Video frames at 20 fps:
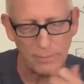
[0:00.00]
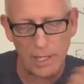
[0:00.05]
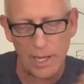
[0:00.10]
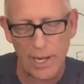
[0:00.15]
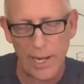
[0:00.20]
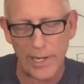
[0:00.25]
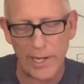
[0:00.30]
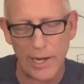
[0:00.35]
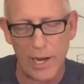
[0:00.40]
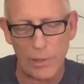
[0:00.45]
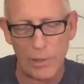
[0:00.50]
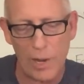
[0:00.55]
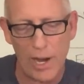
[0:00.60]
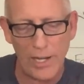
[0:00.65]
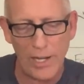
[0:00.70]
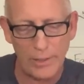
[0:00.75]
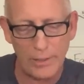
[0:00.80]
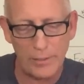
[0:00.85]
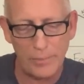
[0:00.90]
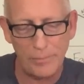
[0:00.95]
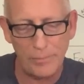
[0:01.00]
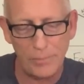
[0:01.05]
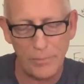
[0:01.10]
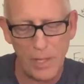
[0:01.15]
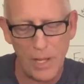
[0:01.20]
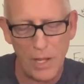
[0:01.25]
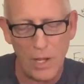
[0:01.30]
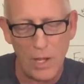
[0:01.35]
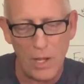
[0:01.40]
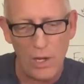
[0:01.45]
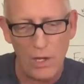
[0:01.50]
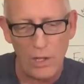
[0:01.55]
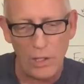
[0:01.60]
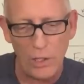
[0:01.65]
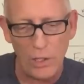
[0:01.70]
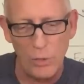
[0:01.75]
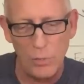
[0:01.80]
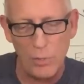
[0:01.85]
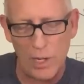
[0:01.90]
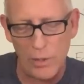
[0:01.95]
I got right.
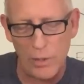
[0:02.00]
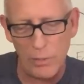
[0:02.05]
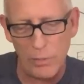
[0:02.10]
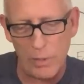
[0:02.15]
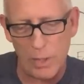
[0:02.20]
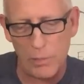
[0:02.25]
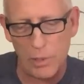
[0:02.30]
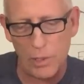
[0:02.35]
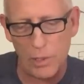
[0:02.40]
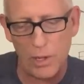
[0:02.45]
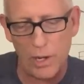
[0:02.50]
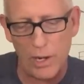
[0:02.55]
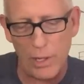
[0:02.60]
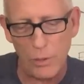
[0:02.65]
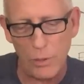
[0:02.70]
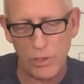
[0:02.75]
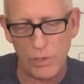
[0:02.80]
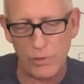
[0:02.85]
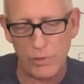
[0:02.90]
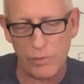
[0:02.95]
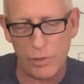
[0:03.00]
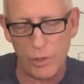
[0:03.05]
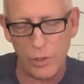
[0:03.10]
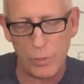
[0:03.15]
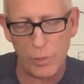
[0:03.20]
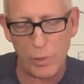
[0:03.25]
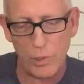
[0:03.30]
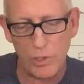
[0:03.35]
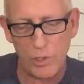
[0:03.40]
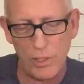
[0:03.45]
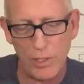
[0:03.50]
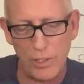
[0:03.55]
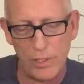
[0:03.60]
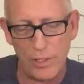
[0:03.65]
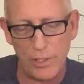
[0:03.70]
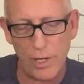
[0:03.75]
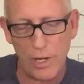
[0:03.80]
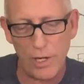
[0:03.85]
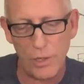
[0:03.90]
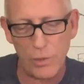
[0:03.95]
You might remember I was the first person in the
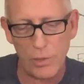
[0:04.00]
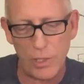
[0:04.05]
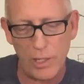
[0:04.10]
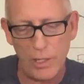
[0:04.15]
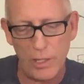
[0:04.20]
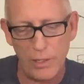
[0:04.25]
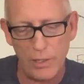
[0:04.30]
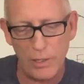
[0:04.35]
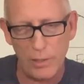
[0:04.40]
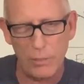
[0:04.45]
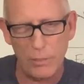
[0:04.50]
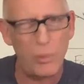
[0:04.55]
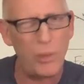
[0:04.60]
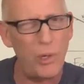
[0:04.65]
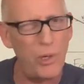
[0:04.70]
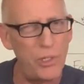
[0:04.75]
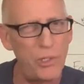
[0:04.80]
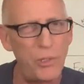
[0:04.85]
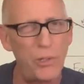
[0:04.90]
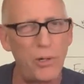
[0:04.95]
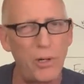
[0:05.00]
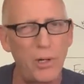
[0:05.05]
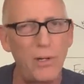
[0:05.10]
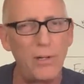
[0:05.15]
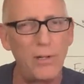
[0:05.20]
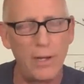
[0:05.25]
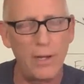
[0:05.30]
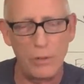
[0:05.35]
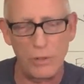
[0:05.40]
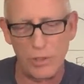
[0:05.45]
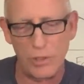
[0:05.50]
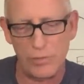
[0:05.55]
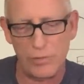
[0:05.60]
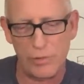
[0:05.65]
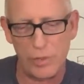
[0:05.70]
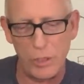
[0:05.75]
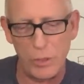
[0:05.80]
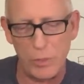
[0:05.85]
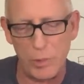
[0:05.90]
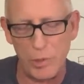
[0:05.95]
country, pretty sure I was the
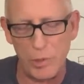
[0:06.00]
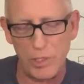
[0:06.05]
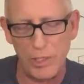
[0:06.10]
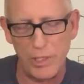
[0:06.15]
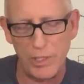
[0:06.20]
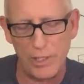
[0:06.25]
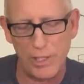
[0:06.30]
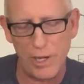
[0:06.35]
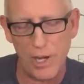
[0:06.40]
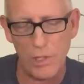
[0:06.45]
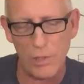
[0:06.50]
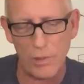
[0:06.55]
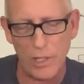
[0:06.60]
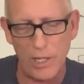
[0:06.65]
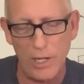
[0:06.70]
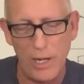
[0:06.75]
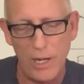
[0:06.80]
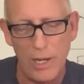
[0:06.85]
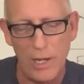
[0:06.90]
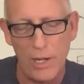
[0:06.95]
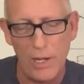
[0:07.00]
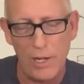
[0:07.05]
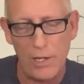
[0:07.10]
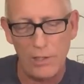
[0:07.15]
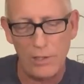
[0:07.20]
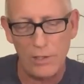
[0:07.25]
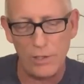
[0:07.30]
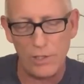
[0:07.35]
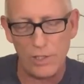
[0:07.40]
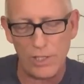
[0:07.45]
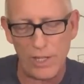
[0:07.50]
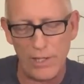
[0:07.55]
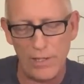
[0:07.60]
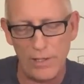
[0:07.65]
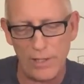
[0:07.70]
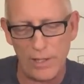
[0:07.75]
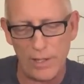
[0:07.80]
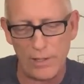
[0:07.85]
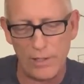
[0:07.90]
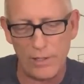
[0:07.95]
first person in the country, to say
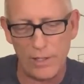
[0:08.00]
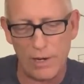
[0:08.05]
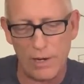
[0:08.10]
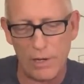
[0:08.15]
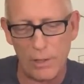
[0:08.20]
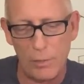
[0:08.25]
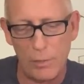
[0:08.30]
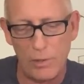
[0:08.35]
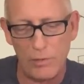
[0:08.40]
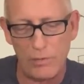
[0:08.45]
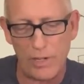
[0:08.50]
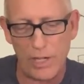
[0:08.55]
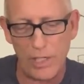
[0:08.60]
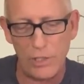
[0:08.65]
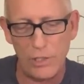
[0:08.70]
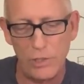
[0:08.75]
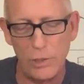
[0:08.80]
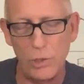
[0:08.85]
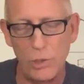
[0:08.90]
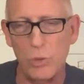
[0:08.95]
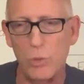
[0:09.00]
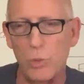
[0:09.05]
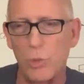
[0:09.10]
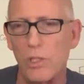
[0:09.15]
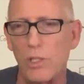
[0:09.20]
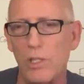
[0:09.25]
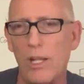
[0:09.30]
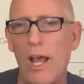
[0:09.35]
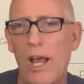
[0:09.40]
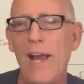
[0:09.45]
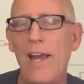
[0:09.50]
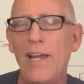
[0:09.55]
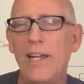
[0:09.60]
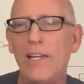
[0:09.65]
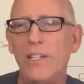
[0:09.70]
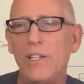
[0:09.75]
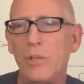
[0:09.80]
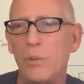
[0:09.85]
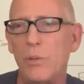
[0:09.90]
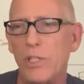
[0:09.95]
that our professionals were
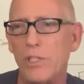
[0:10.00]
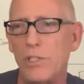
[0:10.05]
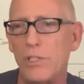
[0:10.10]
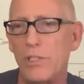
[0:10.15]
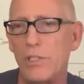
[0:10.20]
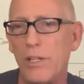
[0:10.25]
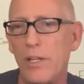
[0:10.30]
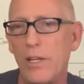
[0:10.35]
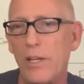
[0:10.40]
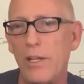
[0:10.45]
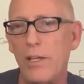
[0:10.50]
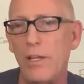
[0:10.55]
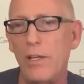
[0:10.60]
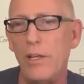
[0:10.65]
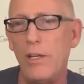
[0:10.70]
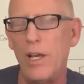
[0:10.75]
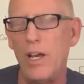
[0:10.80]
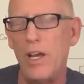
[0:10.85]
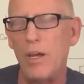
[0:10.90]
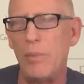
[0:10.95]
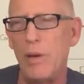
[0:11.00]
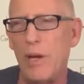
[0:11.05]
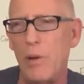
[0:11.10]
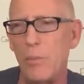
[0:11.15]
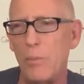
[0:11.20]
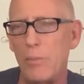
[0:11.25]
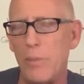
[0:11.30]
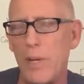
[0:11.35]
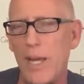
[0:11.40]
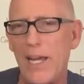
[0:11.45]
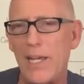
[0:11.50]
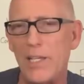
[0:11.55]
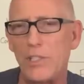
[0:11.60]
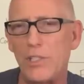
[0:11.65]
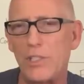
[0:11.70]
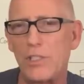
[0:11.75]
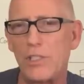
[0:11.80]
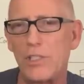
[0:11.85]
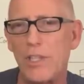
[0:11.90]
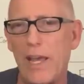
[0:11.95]
lying to us about
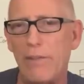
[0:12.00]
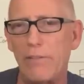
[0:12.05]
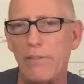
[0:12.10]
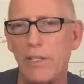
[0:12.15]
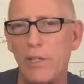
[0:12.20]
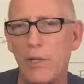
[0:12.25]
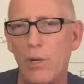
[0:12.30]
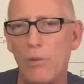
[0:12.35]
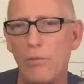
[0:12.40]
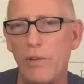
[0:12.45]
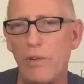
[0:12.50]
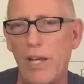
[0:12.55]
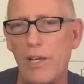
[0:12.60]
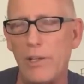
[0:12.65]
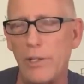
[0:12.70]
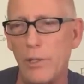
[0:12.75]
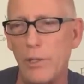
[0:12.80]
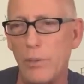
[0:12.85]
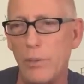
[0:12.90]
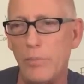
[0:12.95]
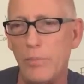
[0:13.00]
masks having no value.